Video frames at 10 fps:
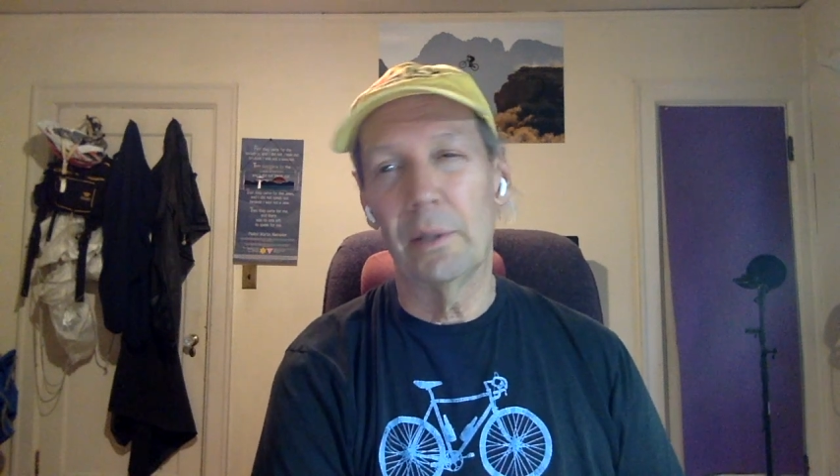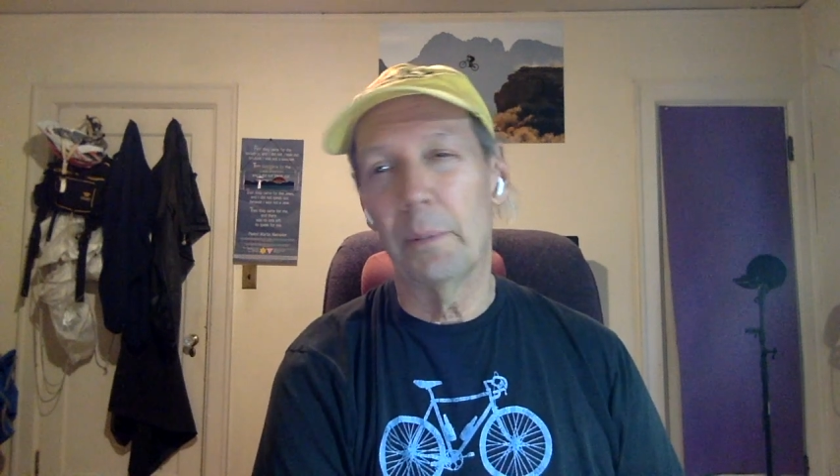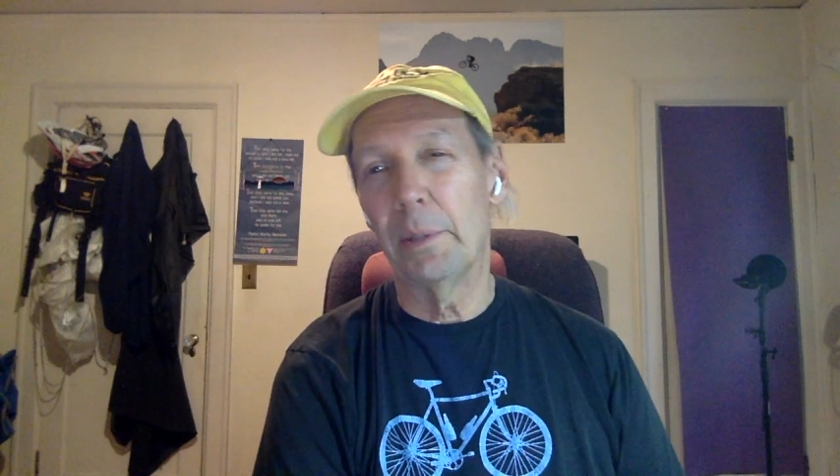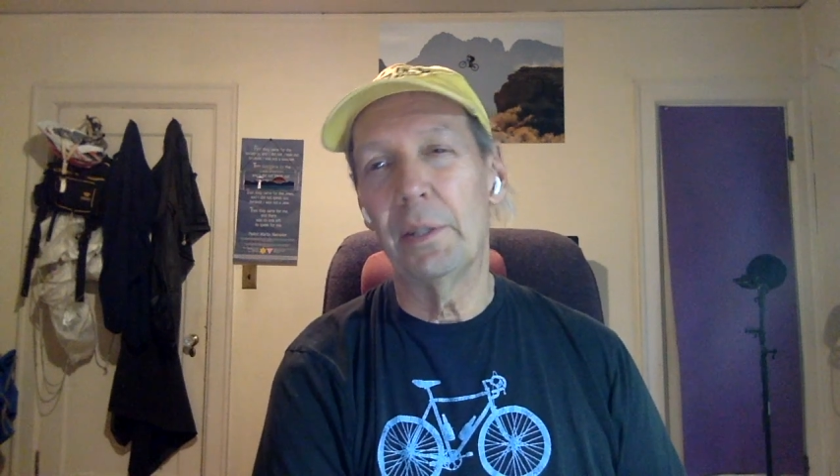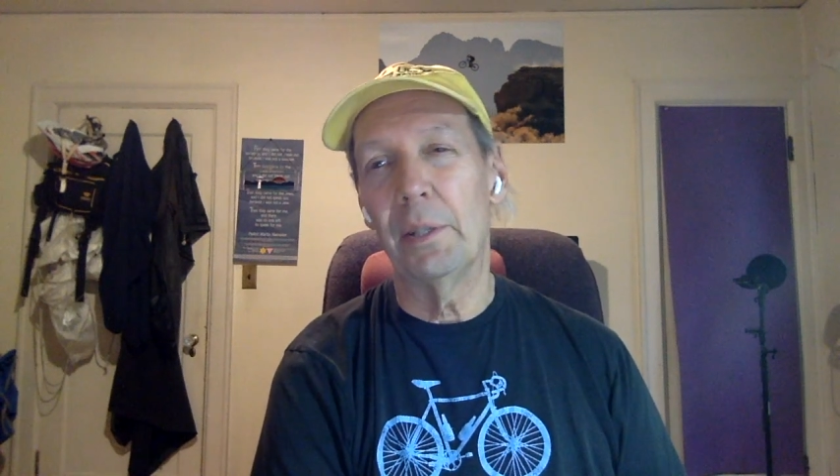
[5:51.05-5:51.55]

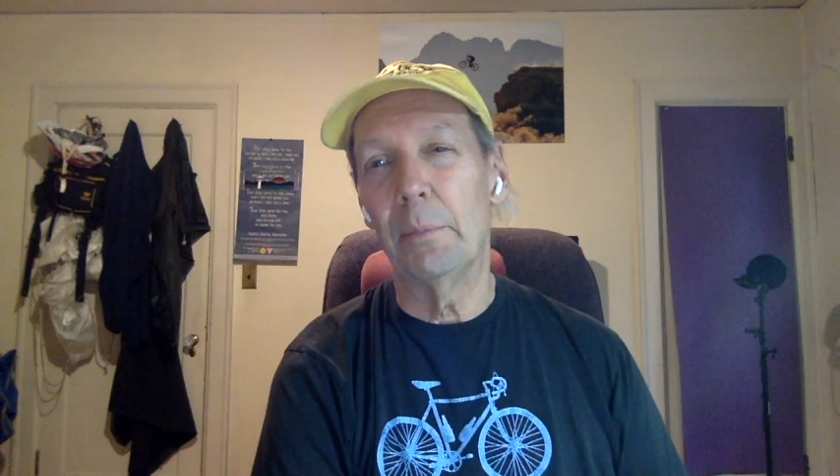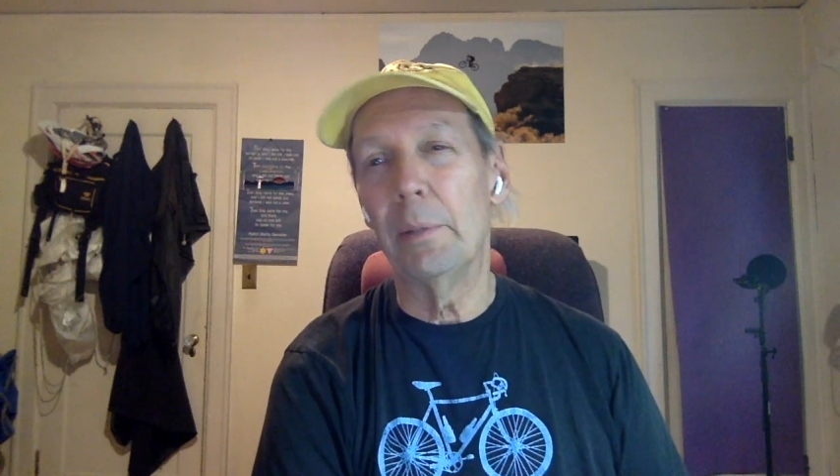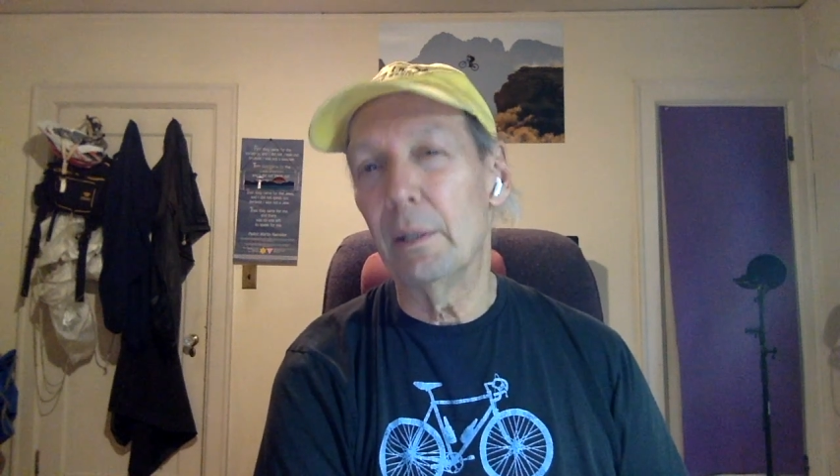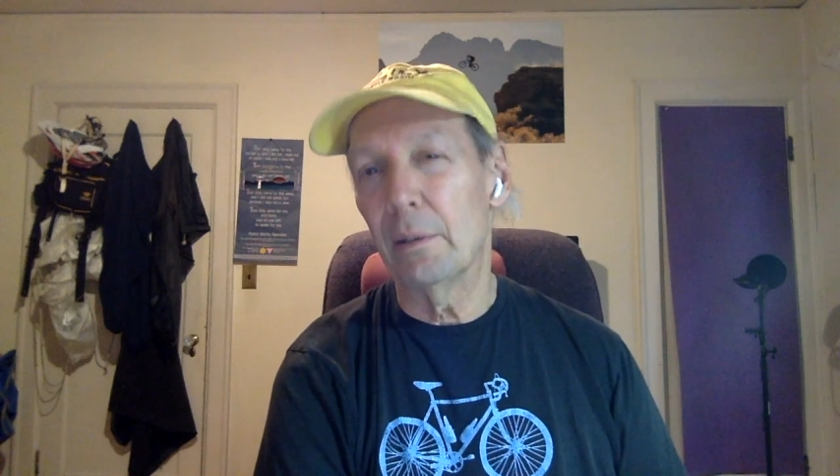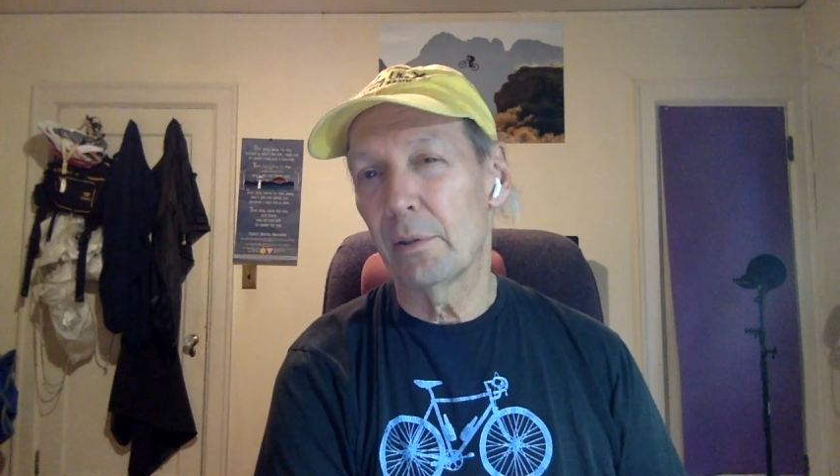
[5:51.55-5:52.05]

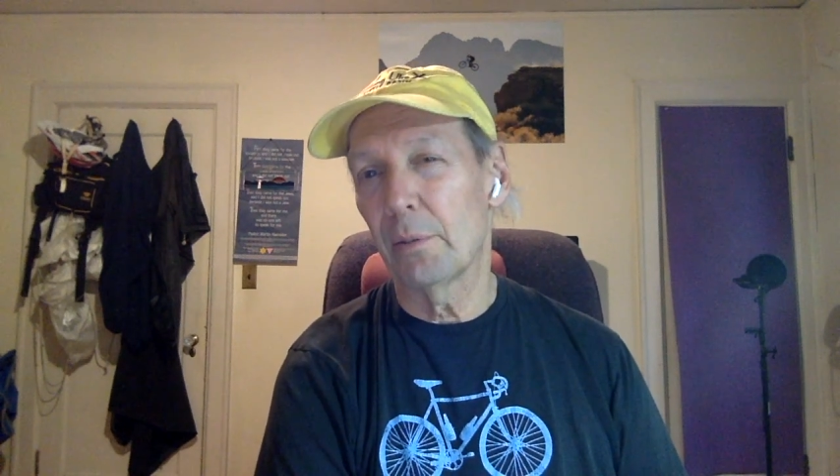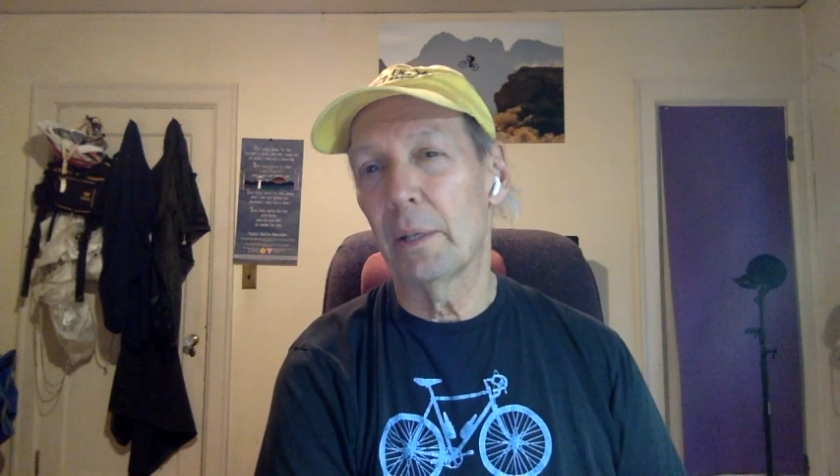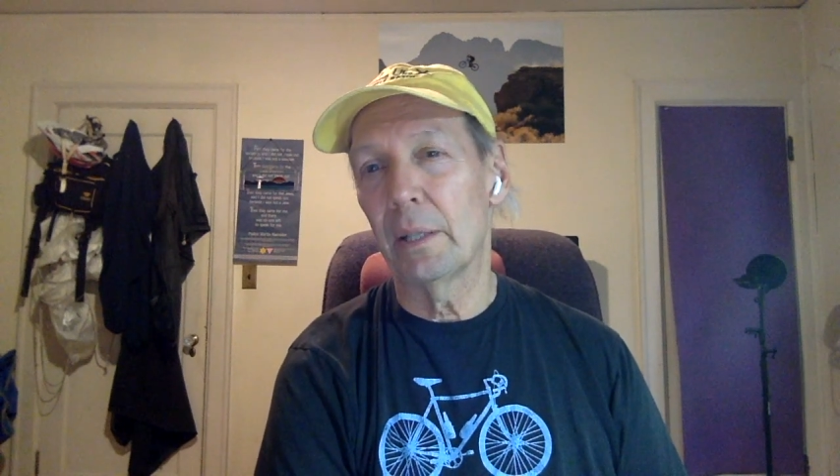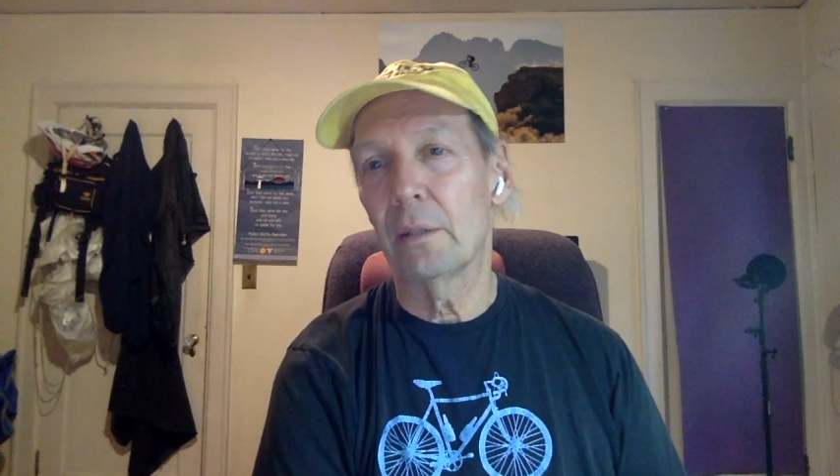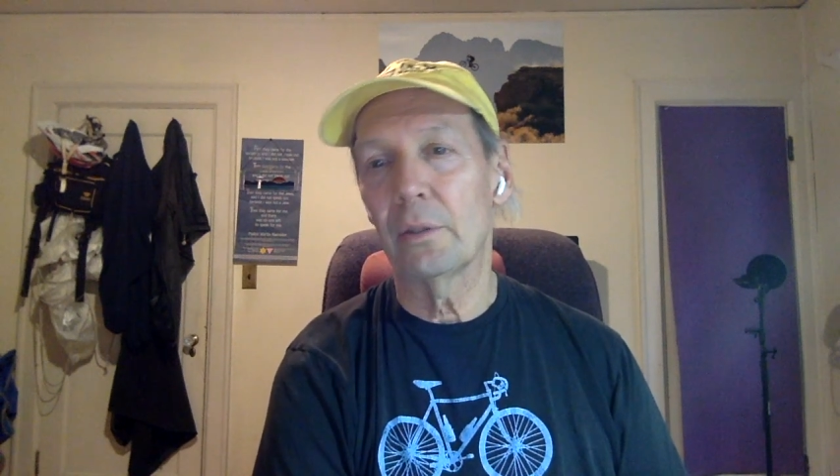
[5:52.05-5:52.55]
WTB or
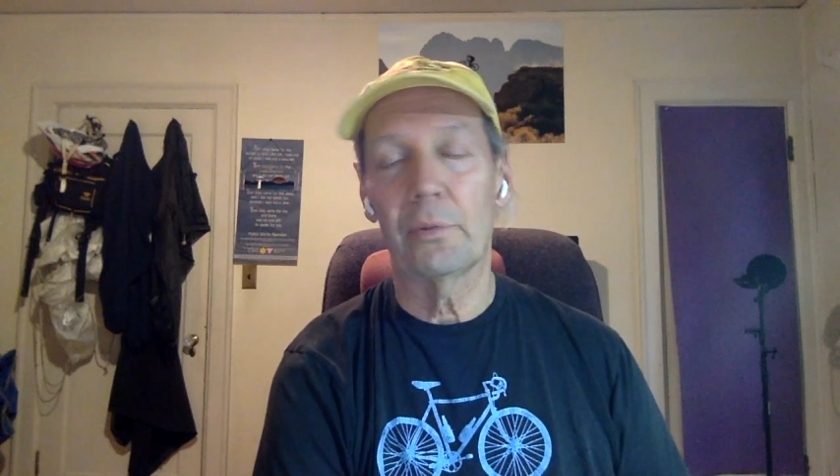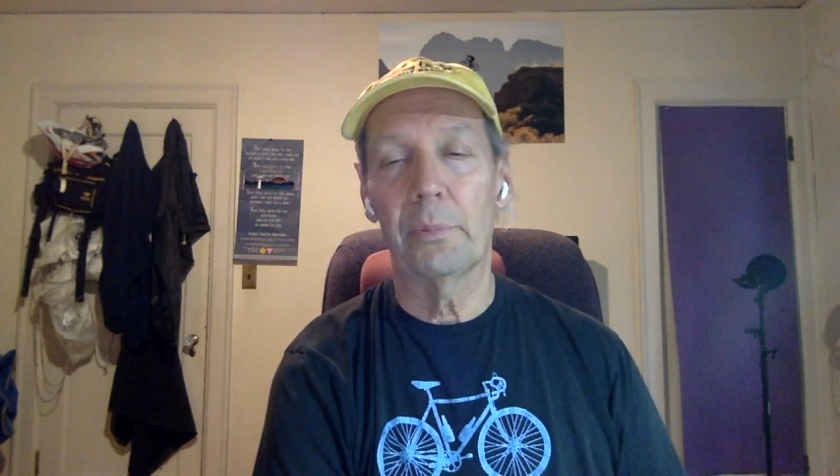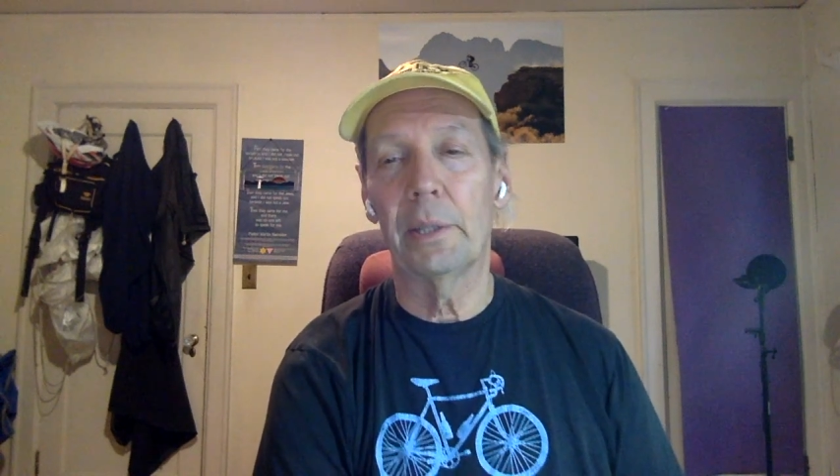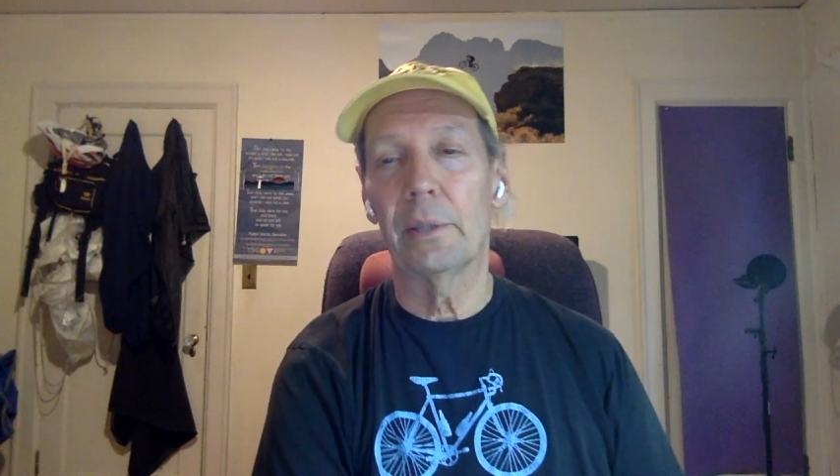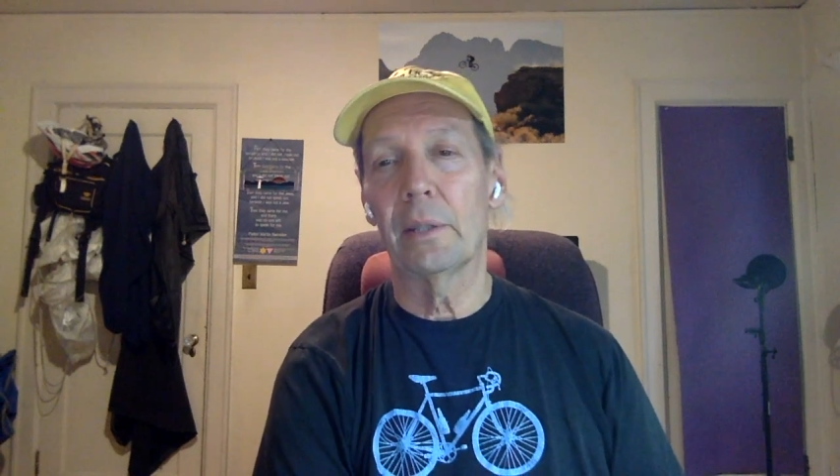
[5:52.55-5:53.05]
somebody else from
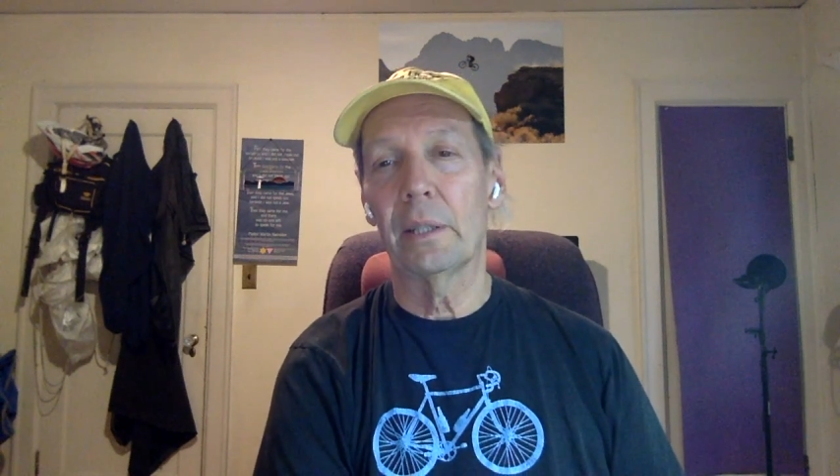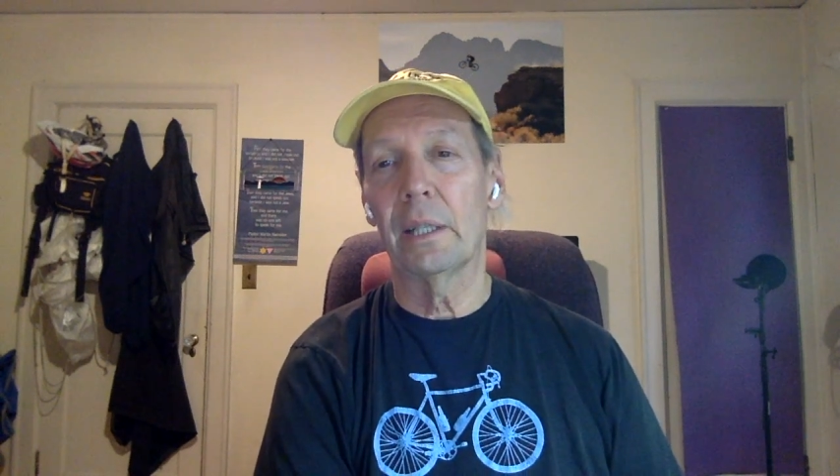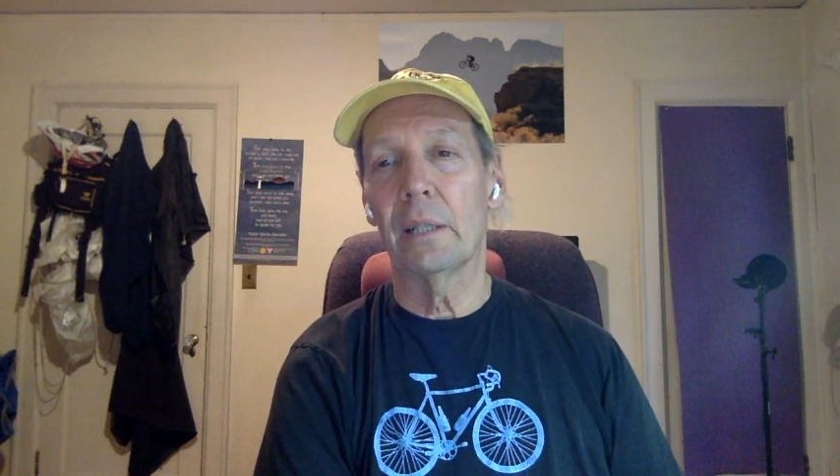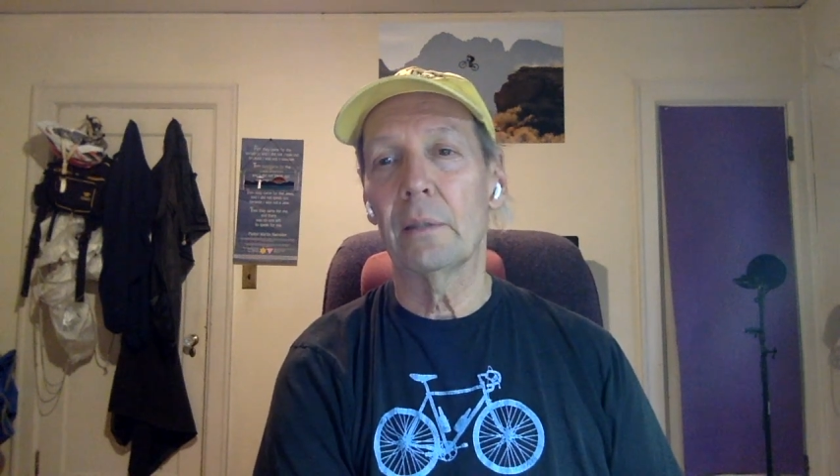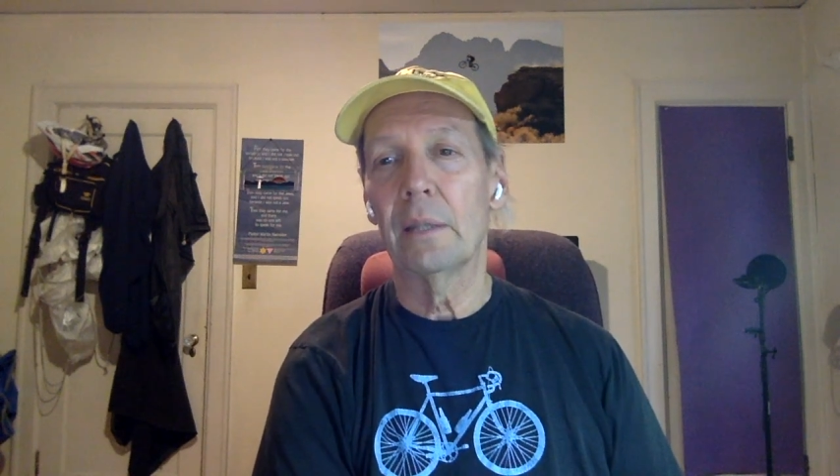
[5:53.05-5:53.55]
here on
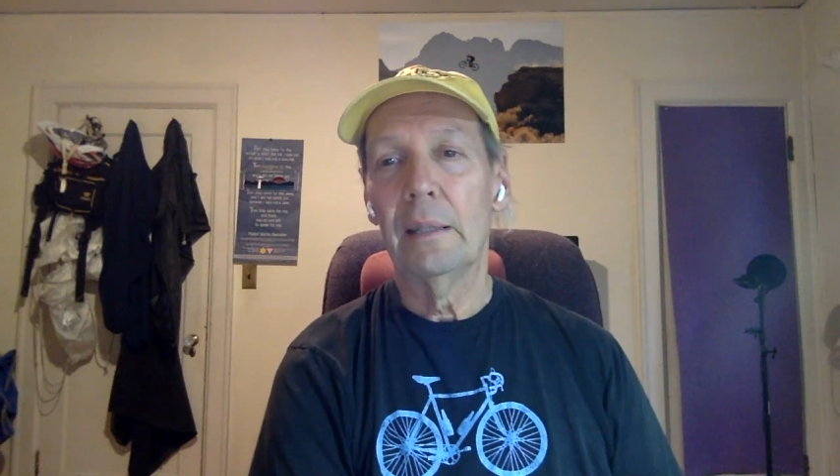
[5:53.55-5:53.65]
out